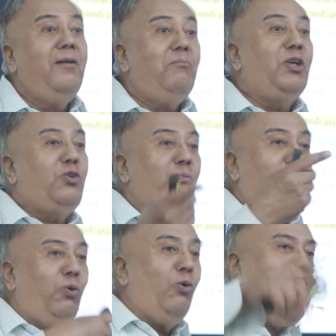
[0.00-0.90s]
But to
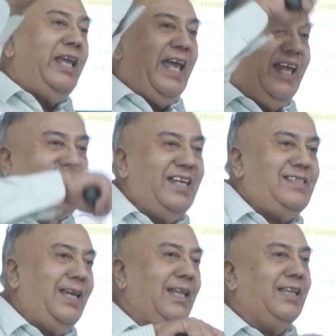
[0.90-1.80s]
prove the
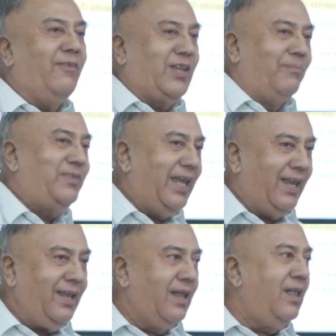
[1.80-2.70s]
existence of
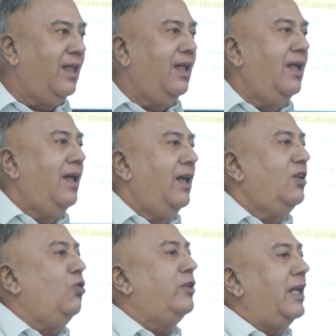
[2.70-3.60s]
something
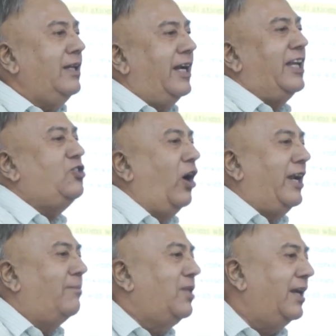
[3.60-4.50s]
using reductio
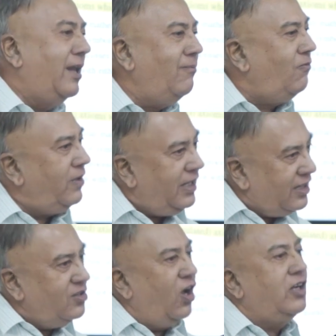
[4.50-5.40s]
ad absurdum
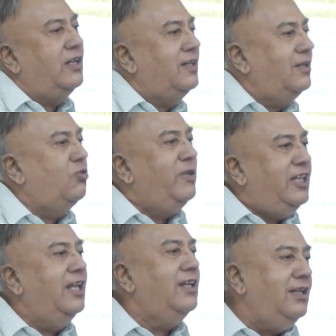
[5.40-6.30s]
is not to be
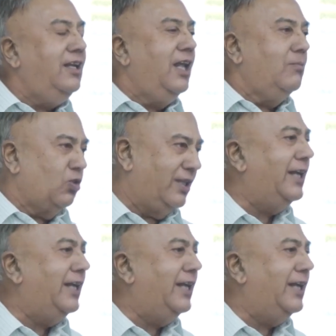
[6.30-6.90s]
seen in Indian books.